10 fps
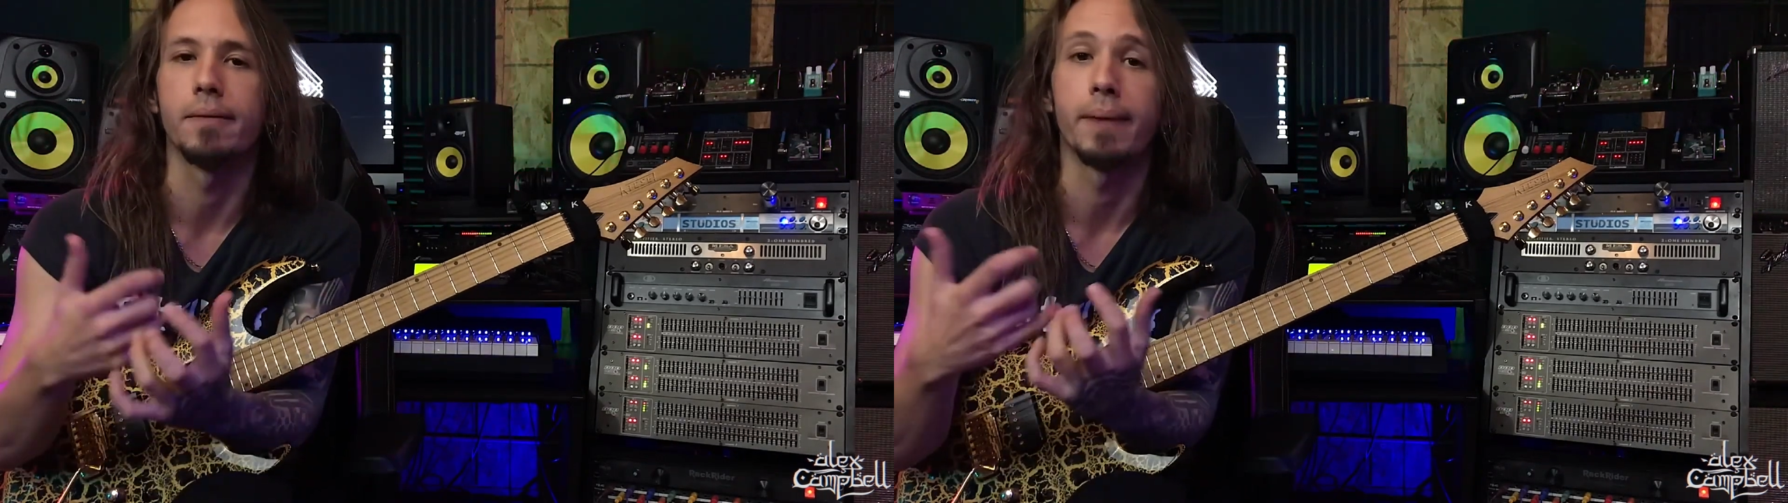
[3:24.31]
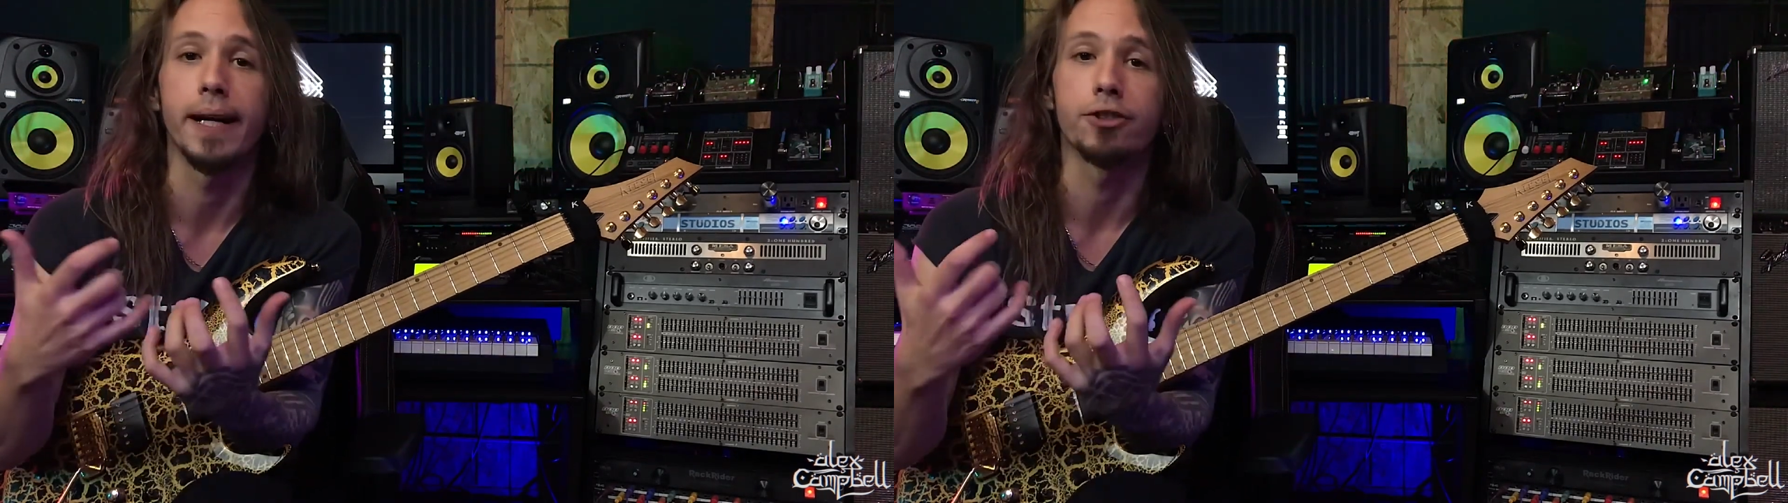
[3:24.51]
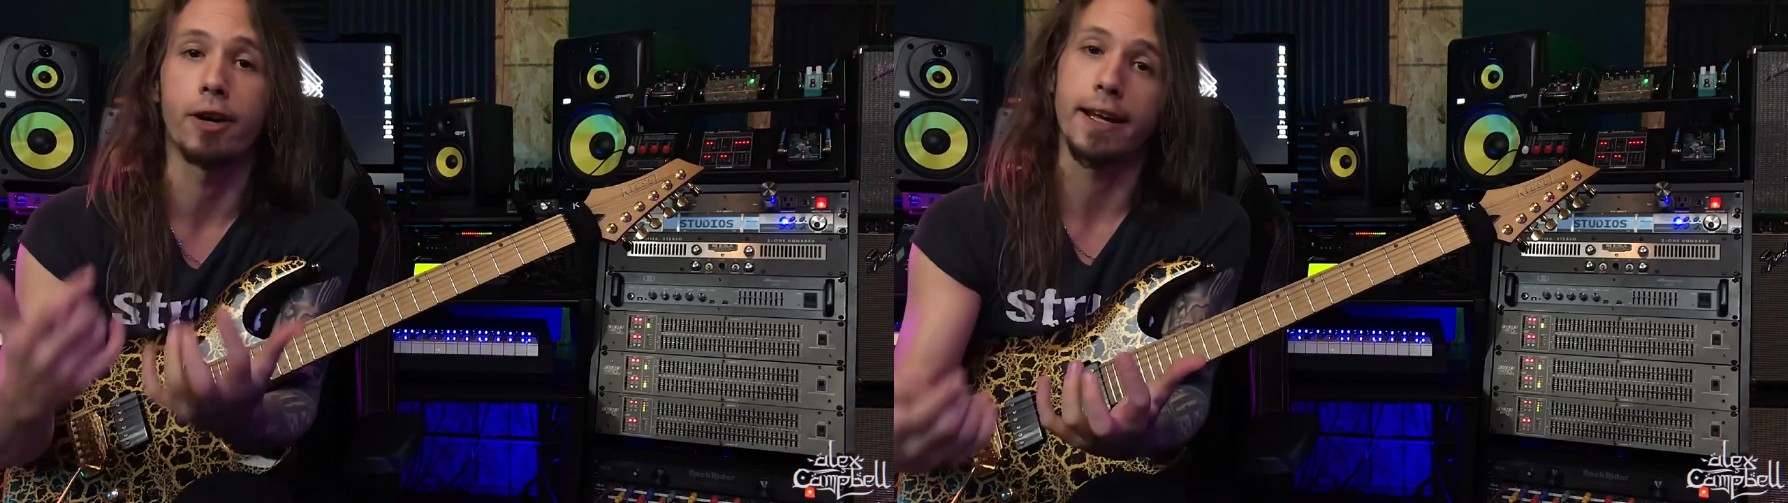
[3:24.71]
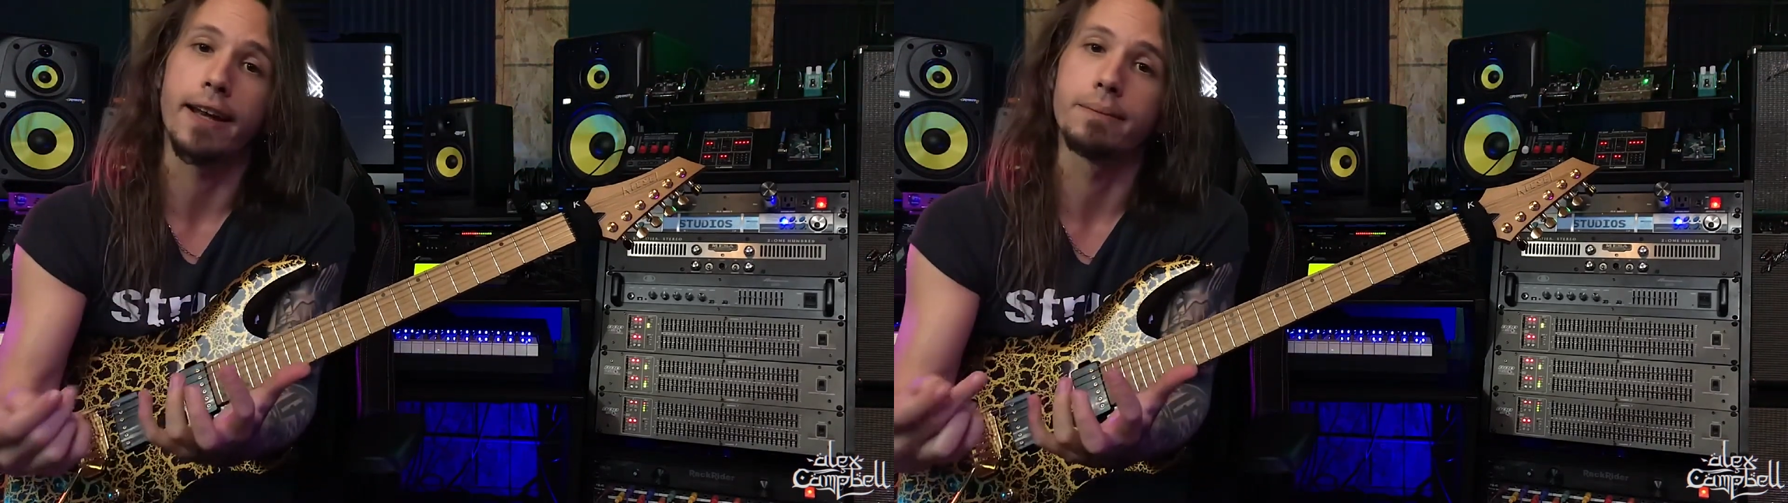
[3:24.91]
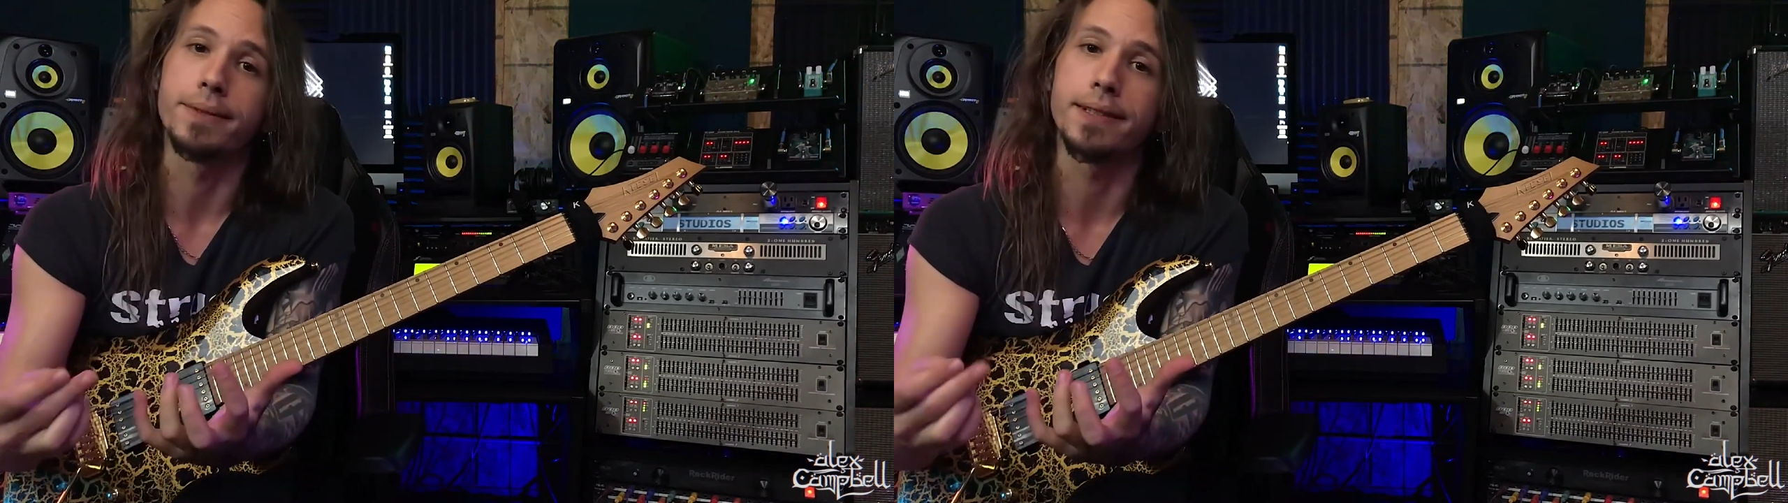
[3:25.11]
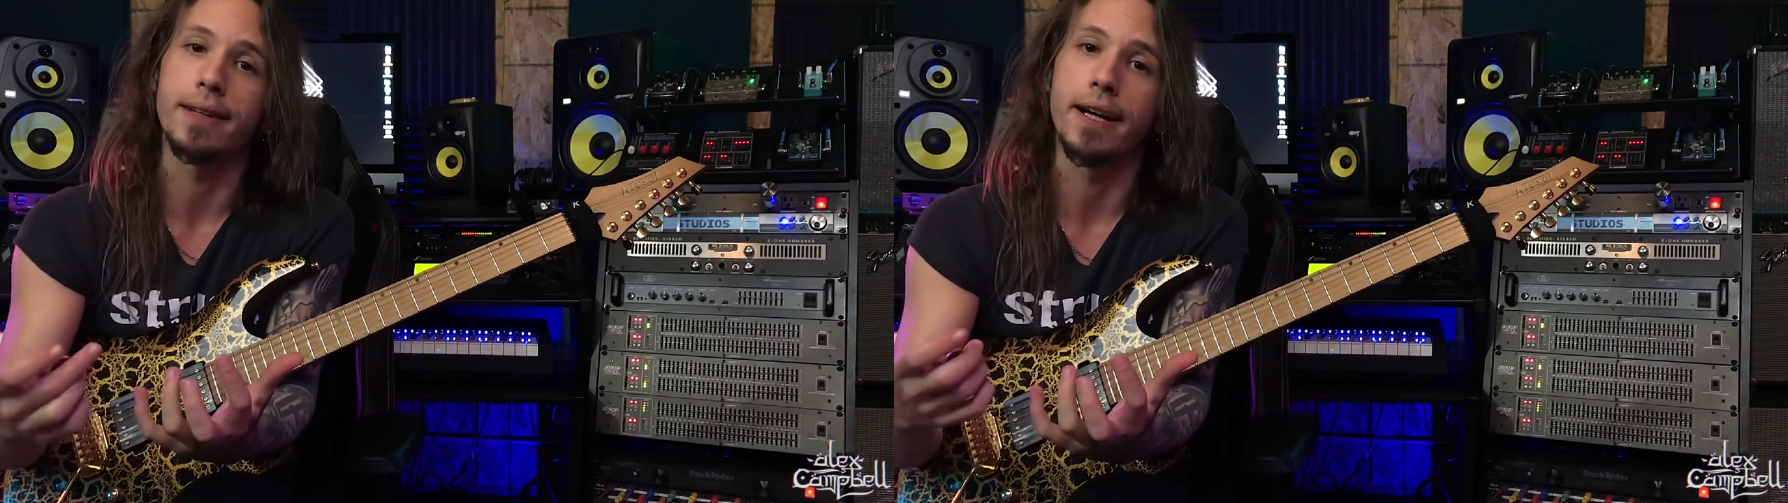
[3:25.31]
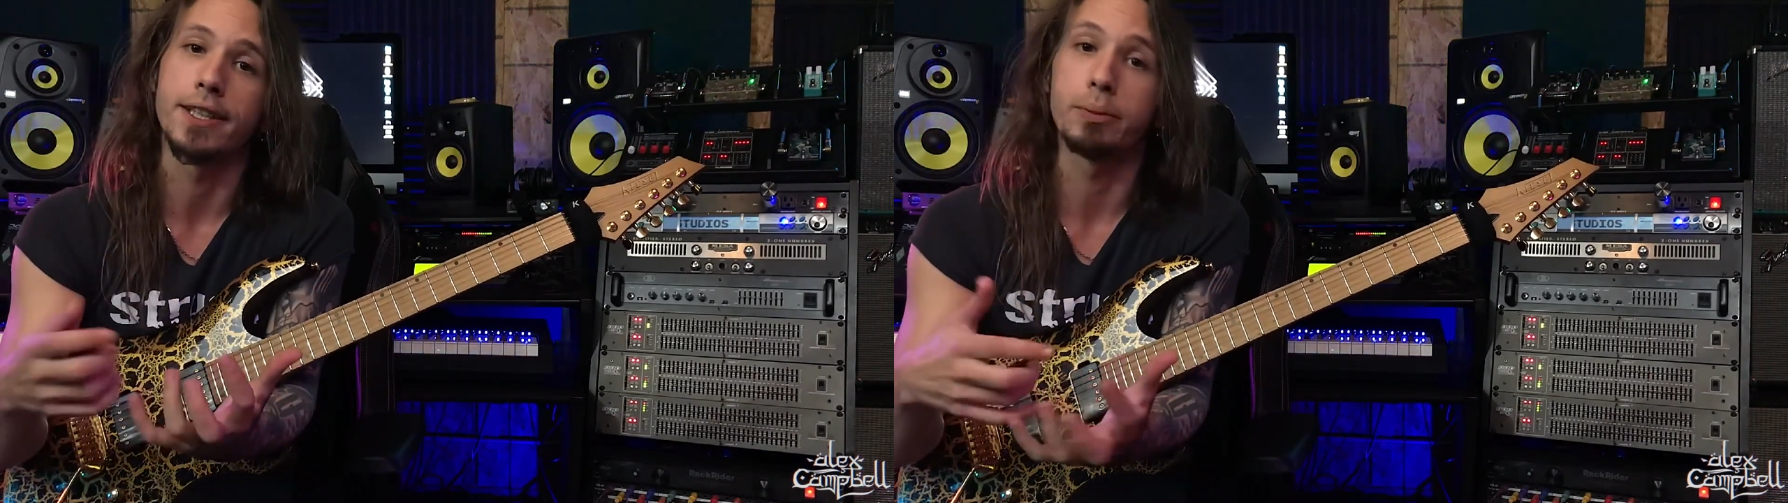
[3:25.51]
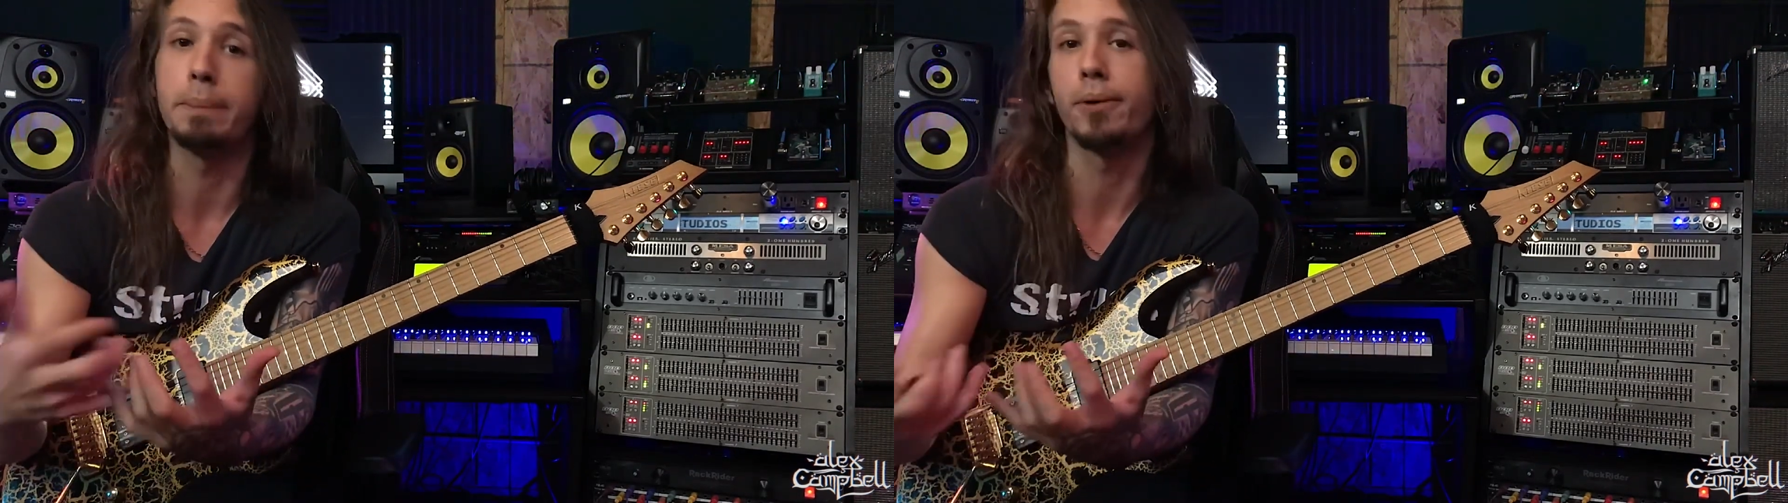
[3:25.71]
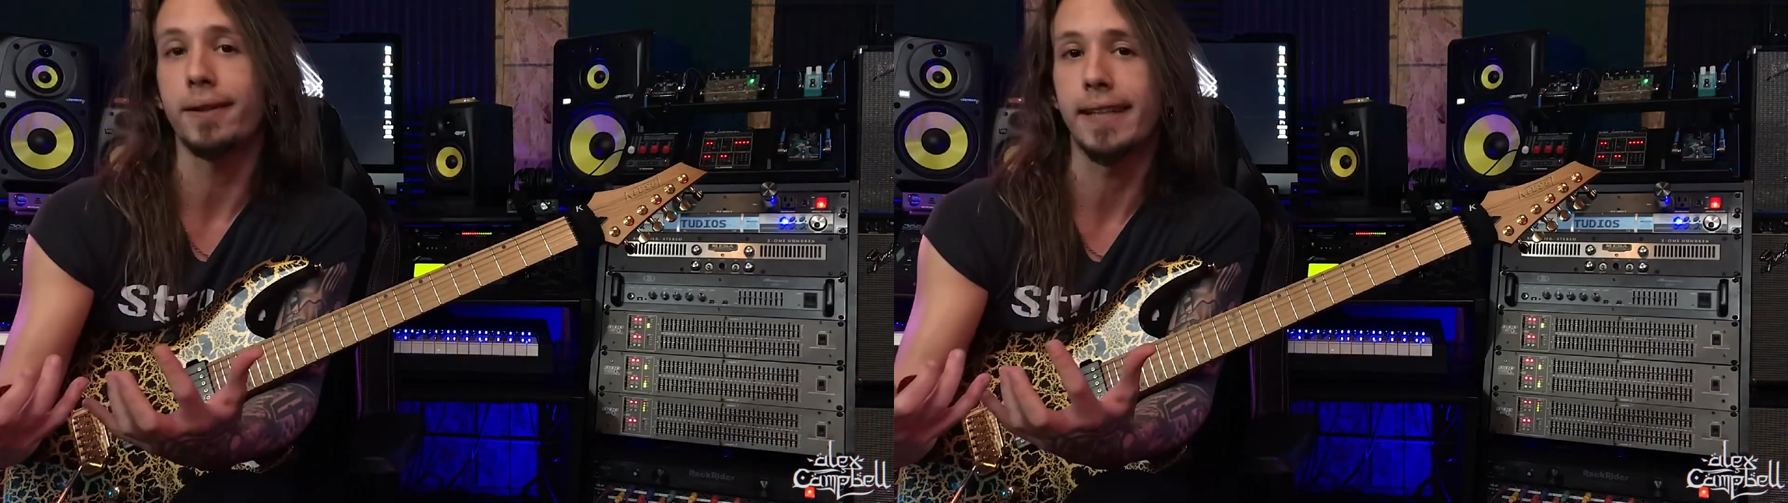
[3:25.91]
my Shred Adams sweep book